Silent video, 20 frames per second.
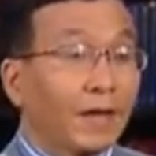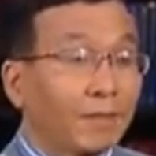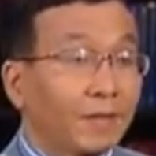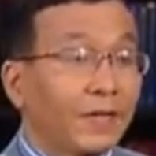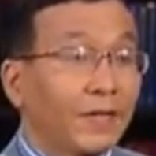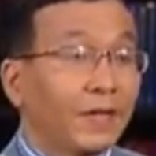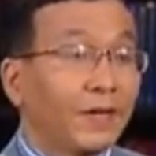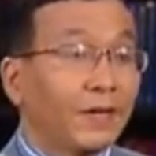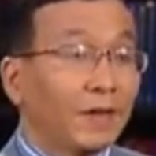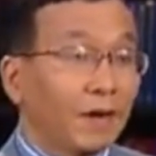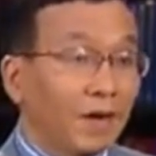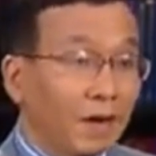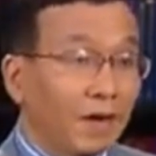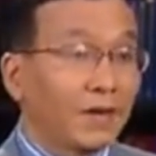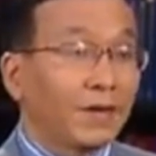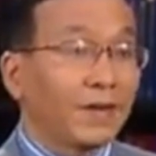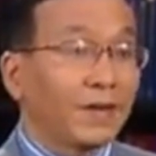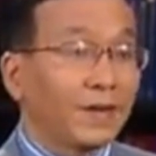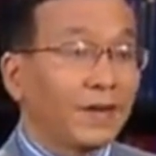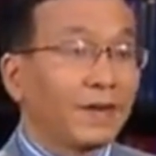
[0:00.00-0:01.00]
and
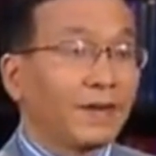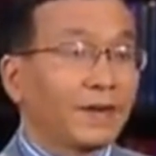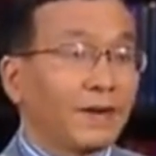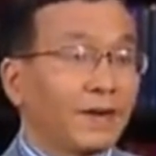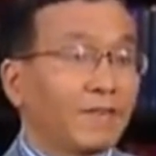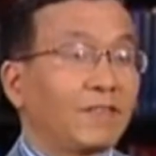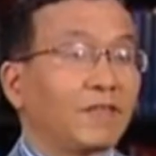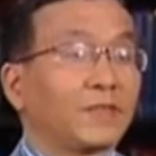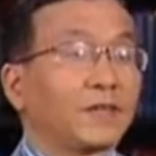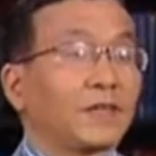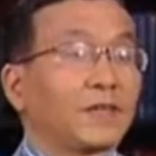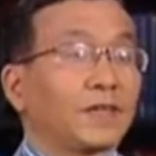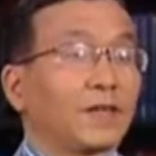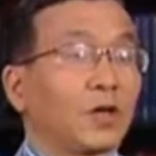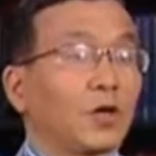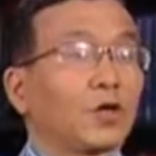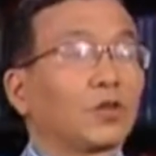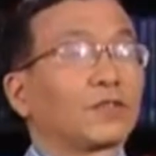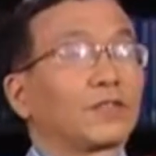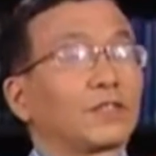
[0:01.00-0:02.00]
aimed to attract
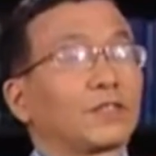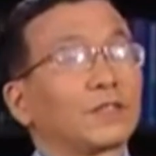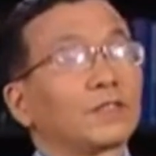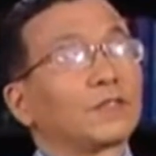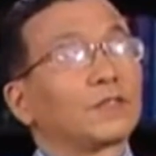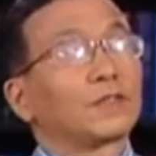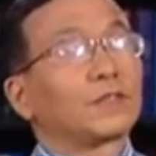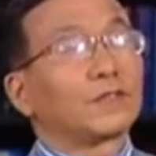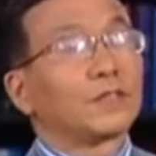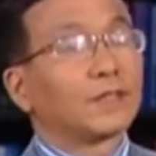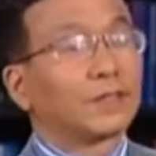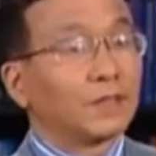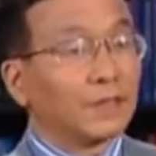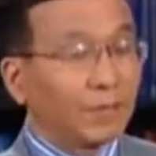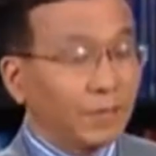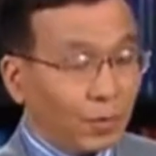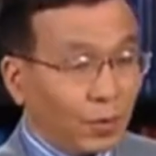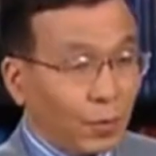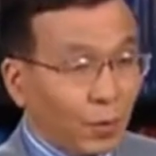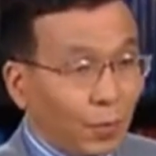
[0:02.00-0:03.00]
wealthy people and
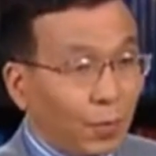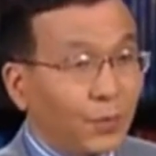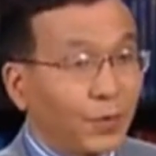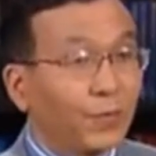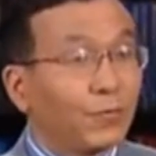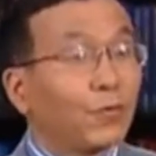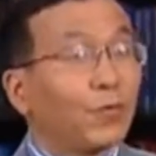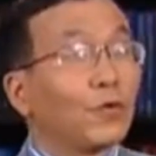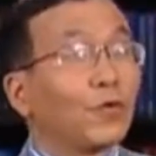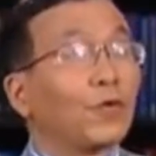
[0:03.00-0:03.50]
talents,